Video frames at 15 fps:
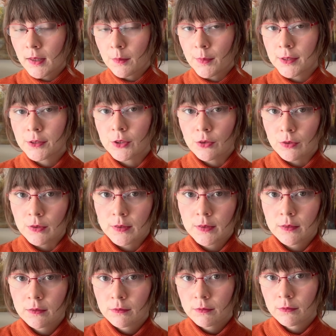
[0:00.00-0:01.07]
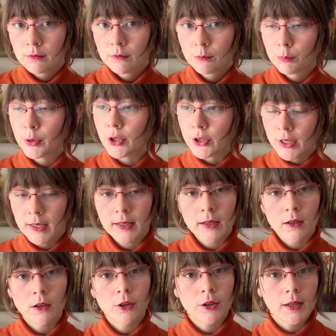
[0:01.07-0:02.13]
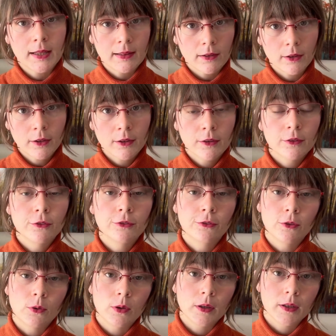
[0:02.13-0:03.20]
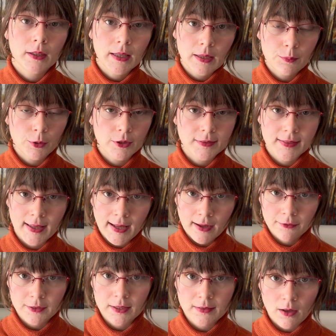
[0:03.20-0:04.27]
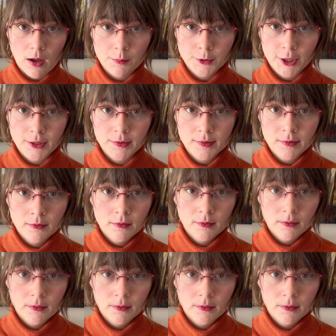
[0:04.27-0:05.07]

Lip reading: that my students particularly look for keyboards that have these options.